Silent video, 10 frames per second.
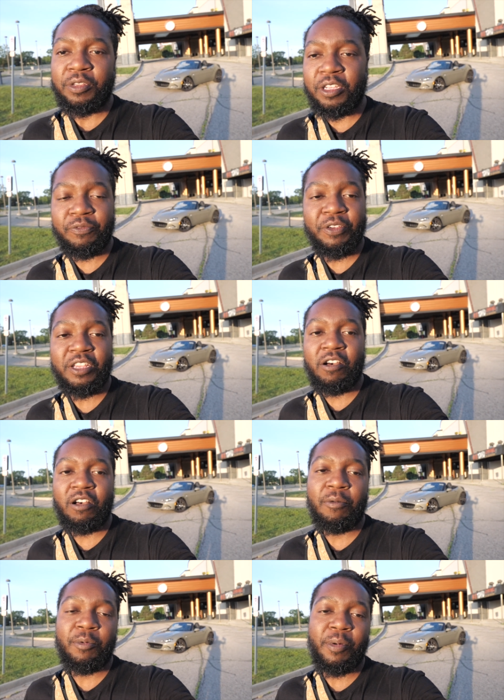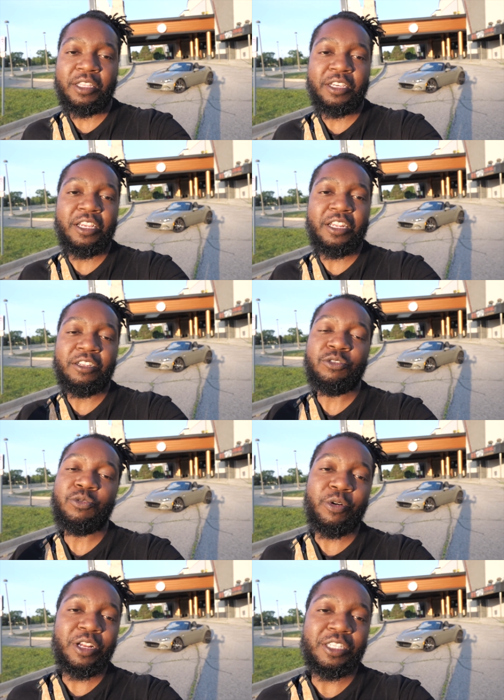in this video, I'm about to get into
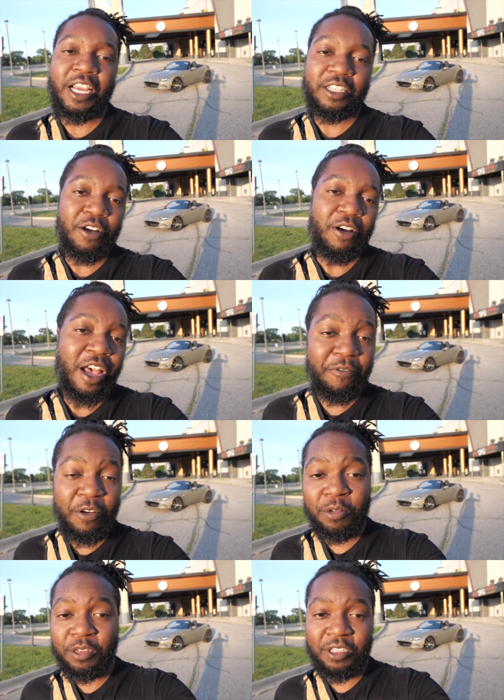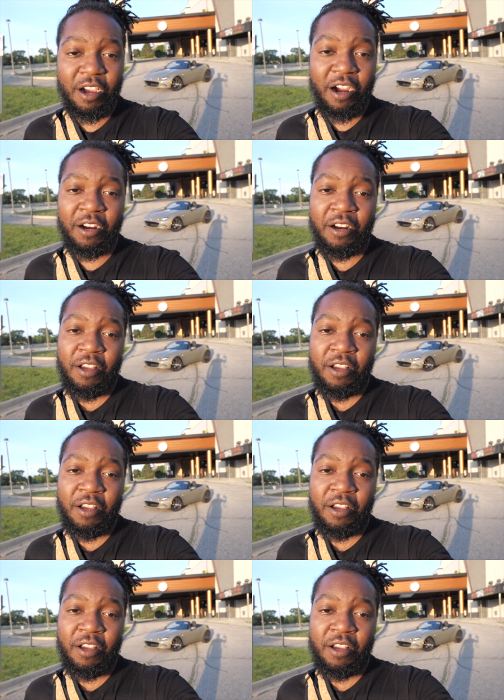what it's like to have owned this car